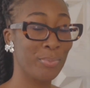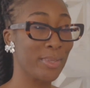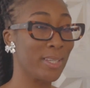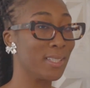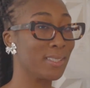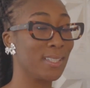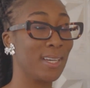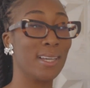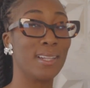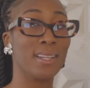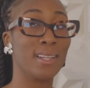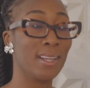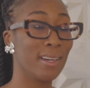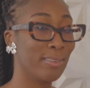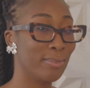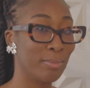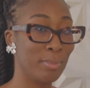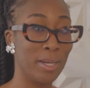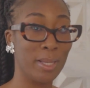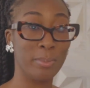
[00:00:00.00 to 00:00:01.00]
because I
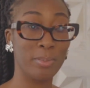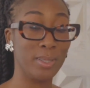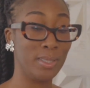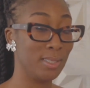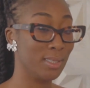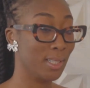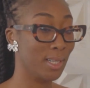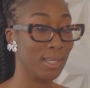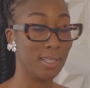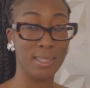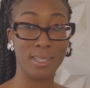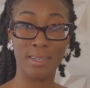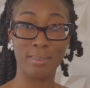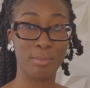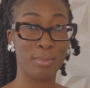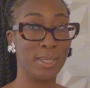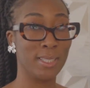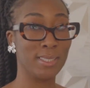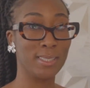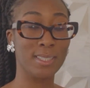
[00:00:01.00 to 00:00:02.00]
love my peace, I
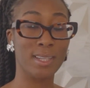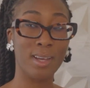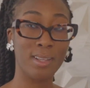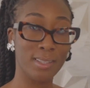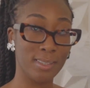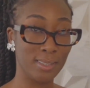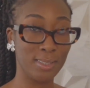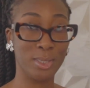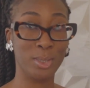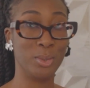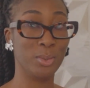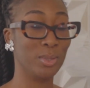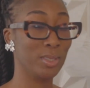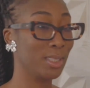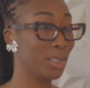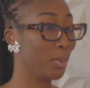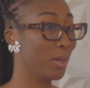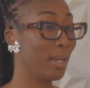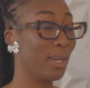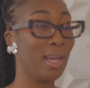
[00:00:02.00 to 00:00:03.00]
love my solitude,
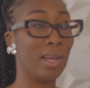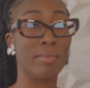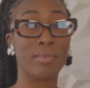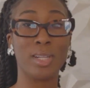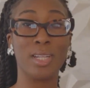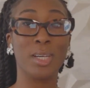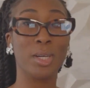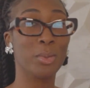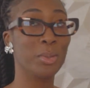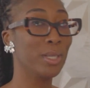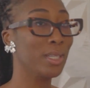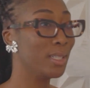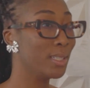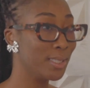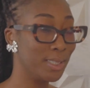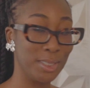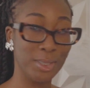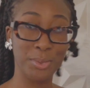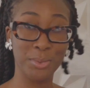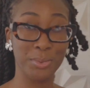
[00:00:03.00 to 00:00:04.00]
so I have no
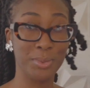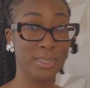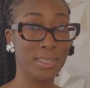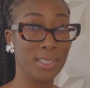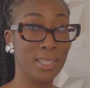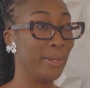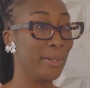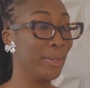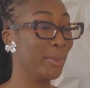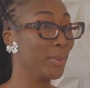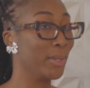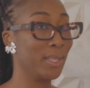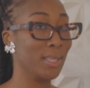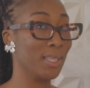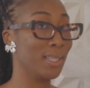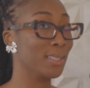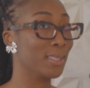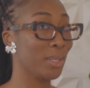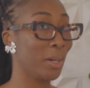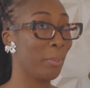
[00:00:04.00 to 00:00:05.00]
issues doing
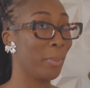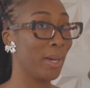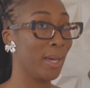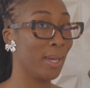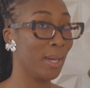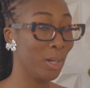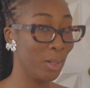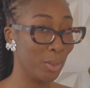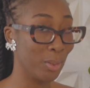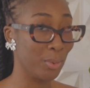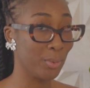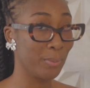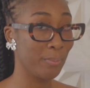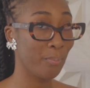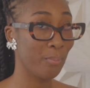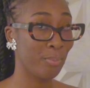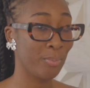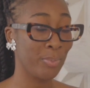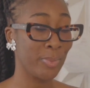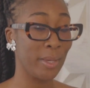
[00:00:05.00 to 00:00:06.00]
things on my
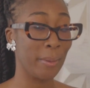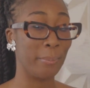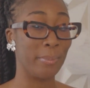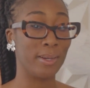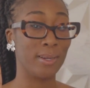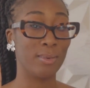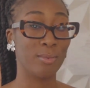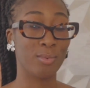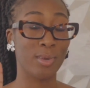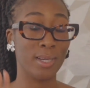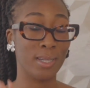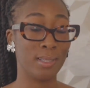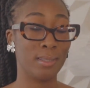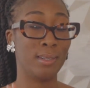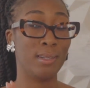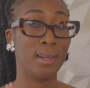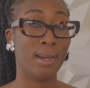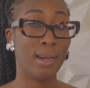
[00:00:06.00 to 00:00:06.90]
own. But right